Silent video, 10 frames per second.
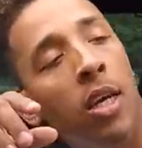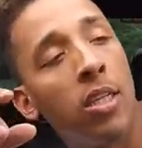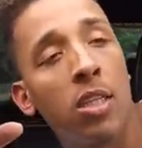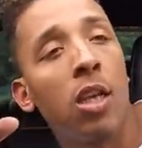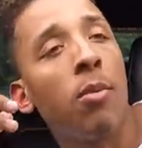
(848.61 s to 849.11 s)
it
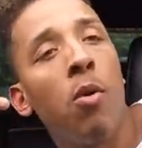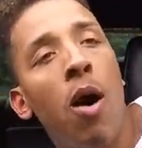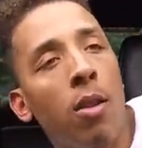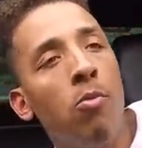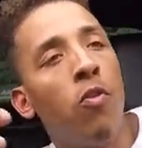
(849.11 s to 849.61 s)
just took me a
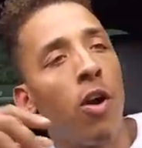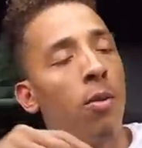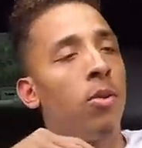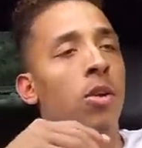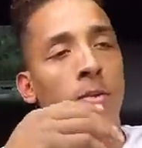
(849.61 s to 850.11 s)
while to move
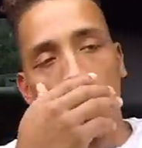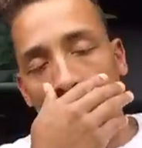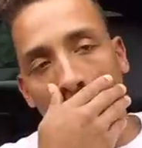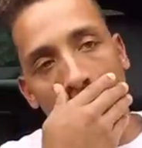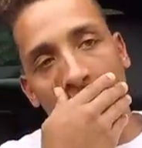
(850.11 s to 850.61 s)
up. You know what I
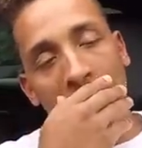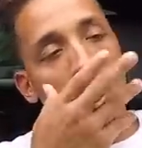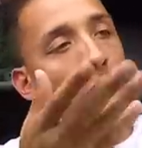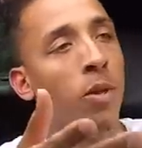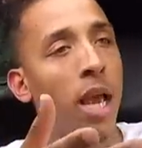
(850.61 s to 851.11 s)
mean? Like I
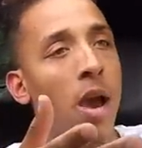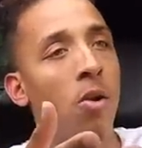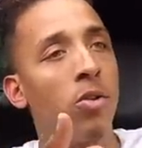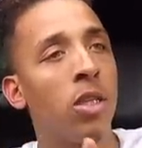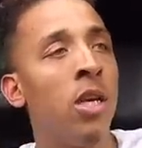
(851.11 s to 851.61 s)
started with an
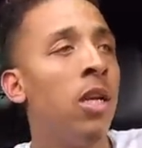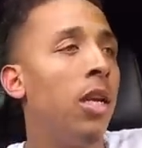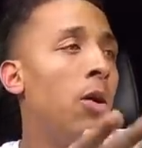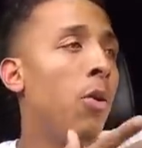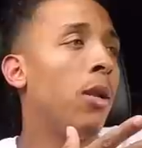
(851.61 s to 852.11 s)
ounce,
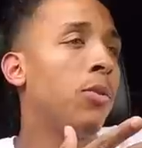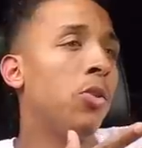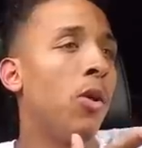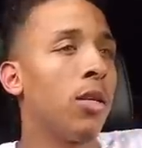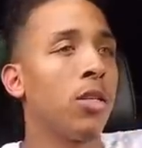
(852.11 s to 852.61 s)
then went up
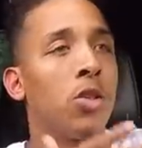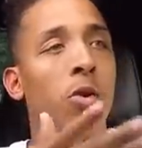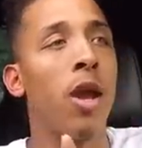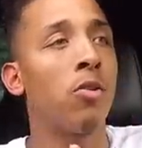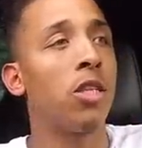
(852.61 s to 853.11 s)
two ounces,
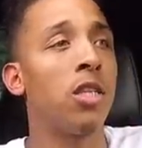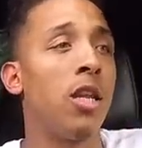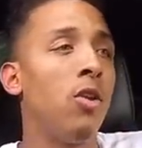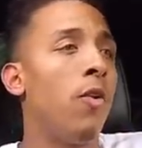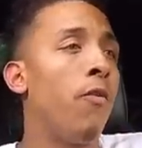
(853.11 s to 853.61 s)
three ounces,
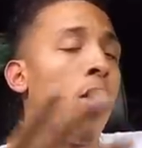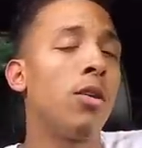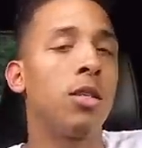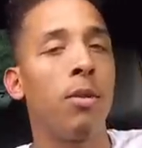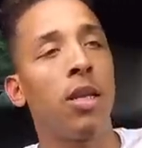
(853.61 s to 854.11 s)
then you know four
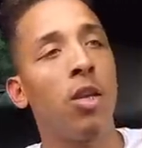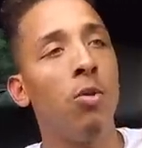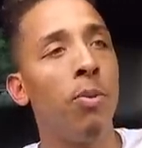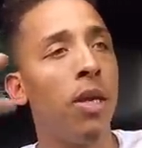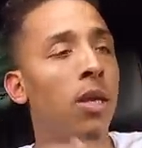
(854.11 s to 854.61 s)
ounces to make the
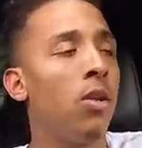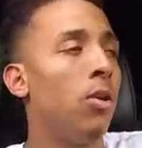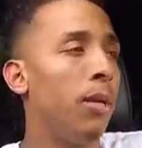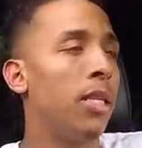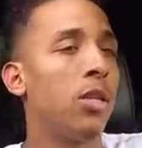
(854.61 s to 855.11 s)
QP. You know
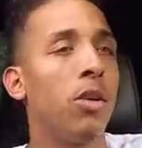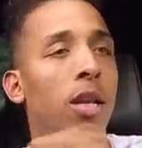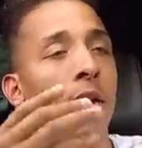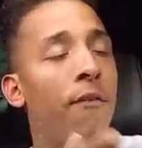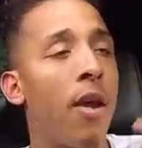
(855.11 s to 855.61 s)
what I mean? So
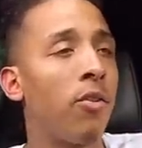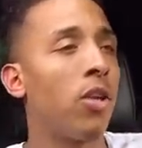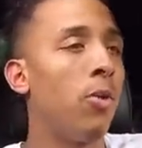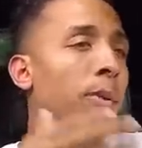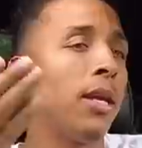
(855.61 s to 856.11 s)
then uh, after the
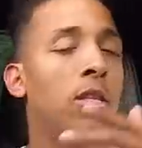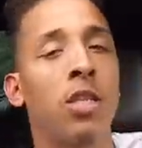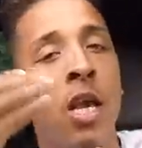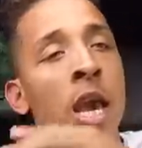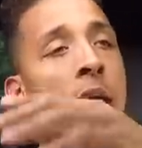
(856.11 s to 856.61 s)
QP, it's
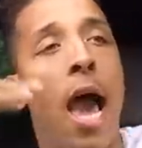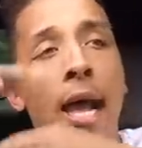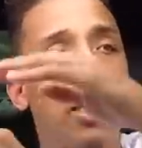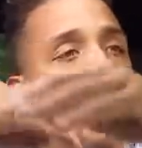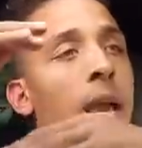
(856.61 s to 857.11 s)
just
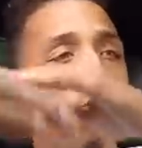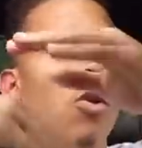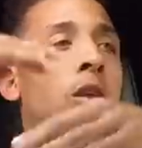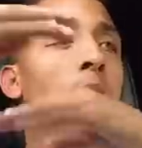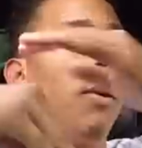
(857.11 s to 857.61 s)
I just kept
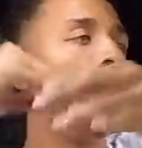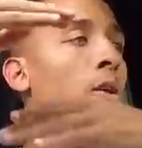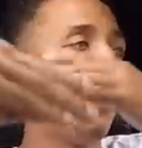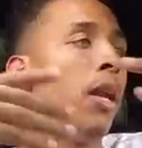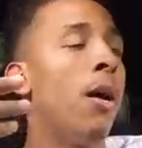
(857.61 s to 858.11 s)
going a little bit, a
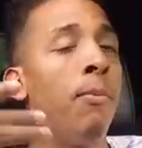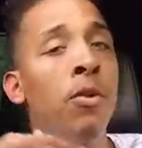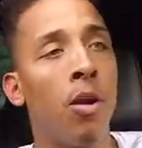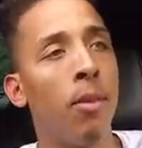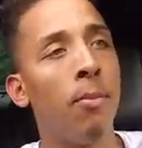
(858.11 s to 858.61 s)
little bit up.
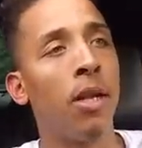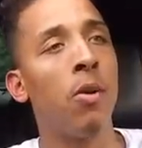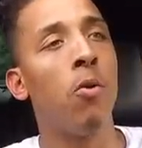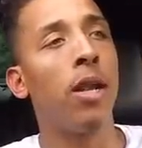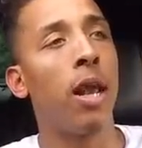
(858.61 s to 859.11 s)
You know what I mean? But
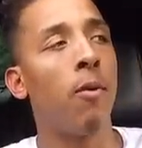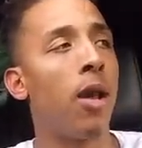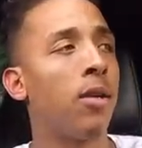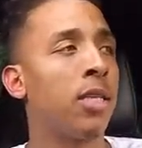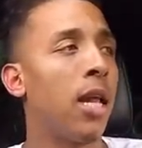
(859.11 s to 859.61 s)
then one day when
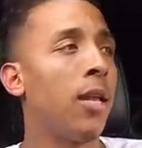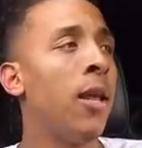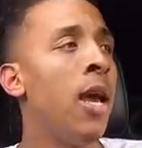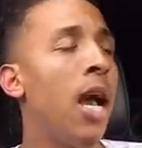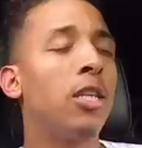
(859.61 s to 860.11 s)
I was selling,
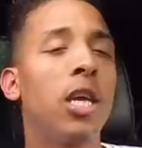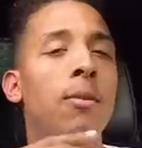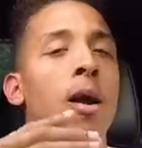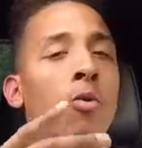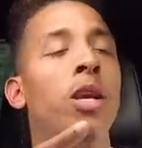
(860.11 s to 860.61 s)
I used to
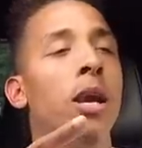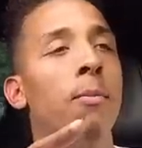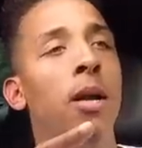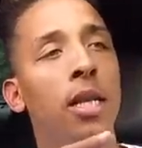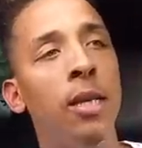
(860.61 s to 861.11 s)
keep my re-up
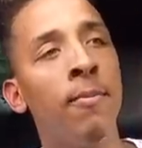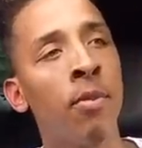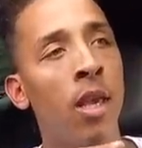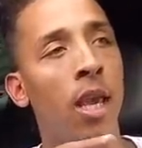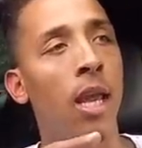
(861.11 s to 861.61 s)
money
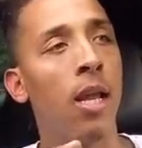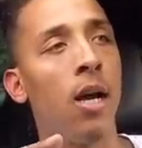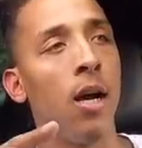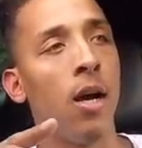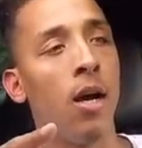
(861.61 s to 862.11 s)
in
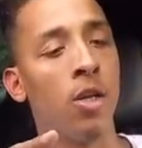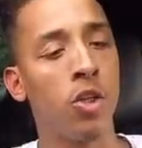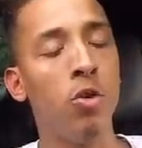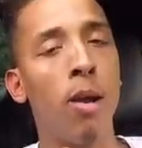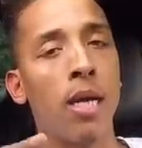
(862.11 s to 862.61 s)
a, a
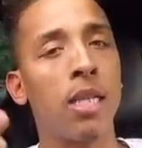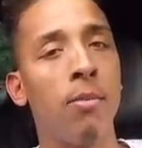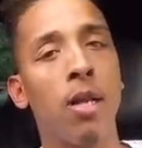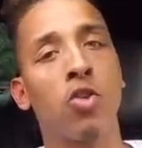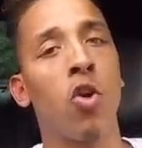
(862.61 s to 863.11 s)
shoebox
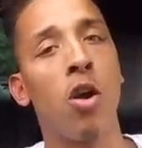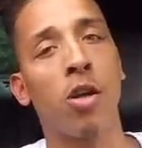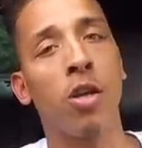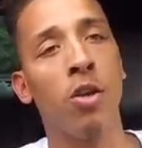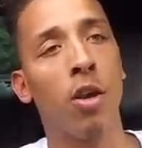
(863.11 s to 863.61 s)
in my
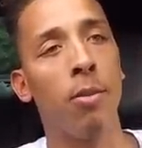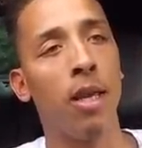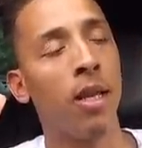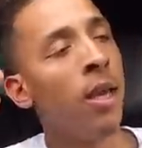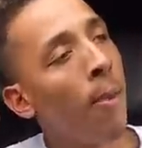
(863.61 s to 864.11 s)
trunk. You know what I
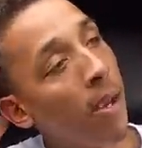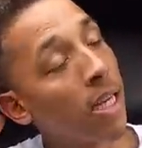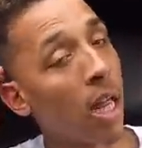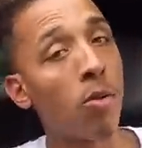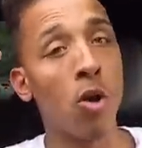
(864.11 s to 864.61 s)
mean?
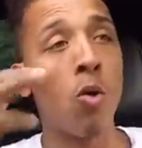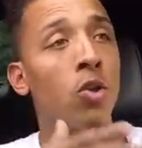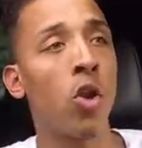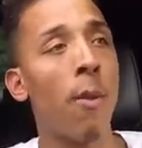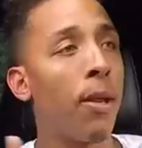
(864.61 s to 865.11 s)
Because I was
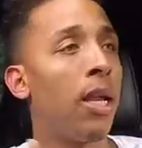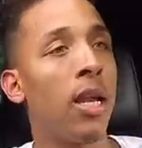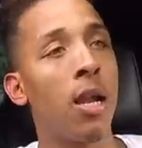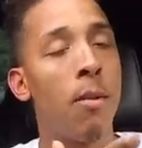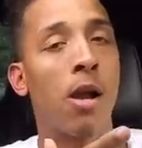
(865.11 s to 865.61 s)
always trapping in
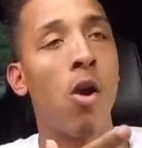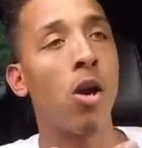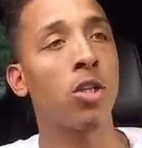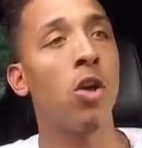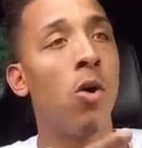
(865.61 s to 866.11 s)
and out of my
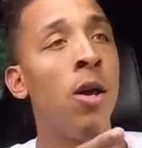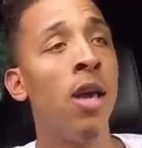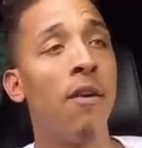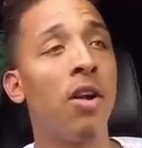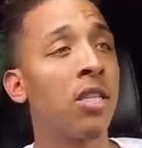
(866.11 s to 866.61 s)
car. So
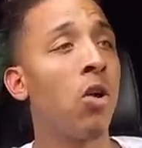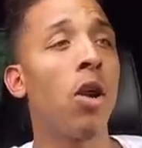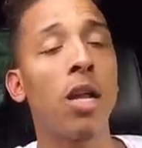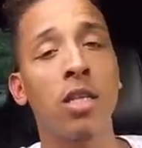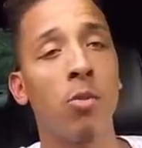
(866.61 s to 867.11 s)
if I sold
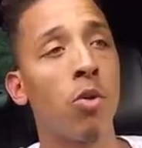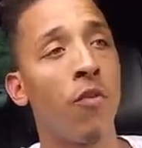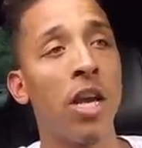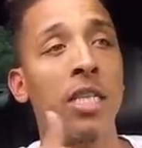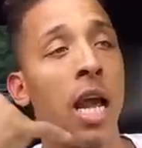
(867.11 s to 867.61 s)
out of something real
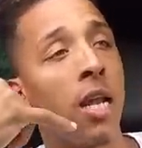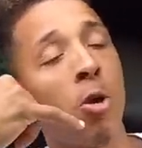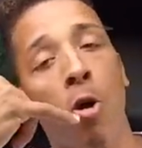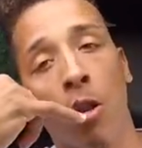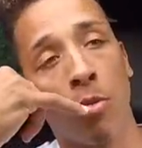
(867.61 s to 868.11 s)
fast, I had to
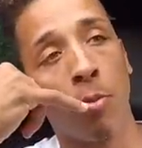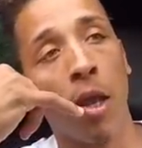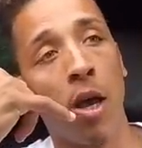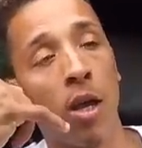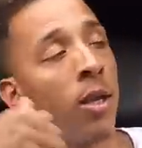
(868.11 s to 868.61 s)
call up the
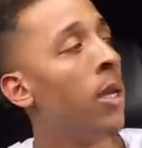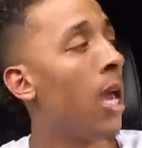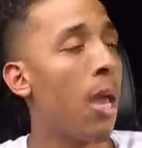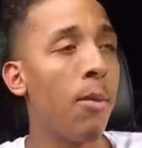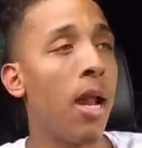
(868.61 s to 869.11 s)
plug.
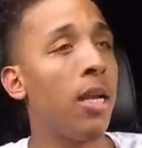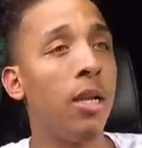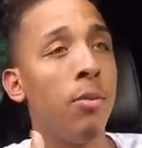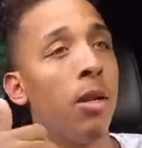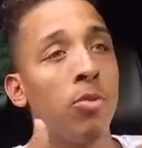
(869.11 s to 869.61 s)
Hey man, I
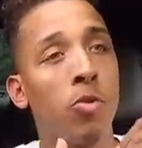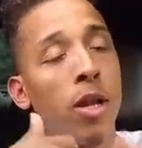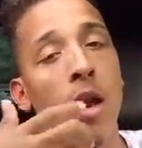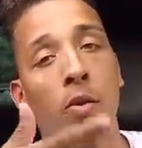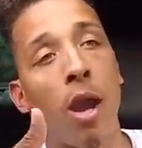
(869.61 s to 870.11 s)
need to meet up with you
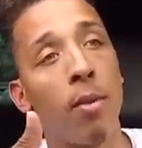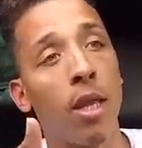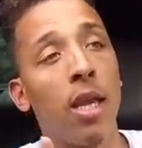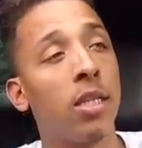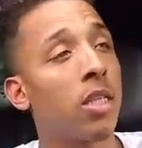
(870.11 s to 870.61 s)
right now. Grab it
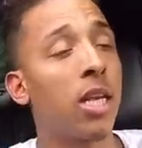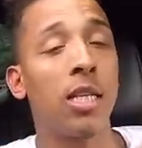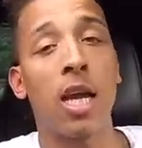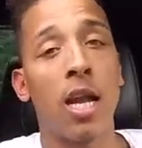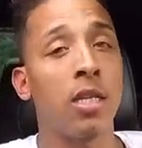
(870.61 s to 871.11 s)
again, just in
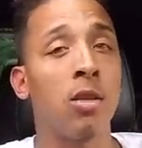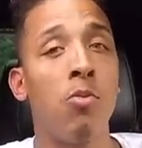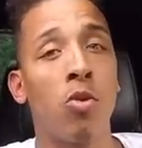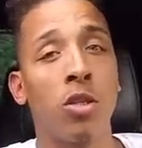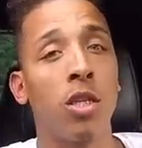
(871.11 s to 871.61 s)
case I had some
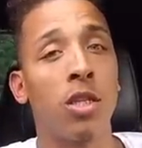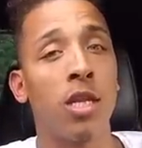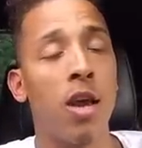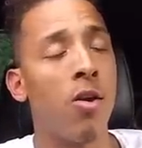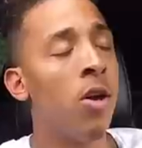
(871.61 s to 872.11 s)
more shit to
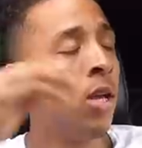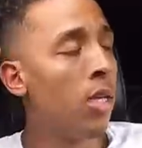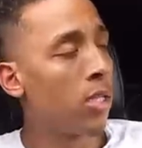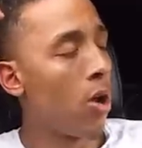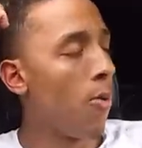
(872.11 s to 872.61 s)
sell.
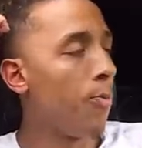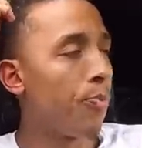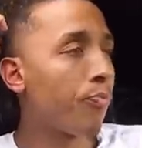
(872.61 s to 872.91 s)
So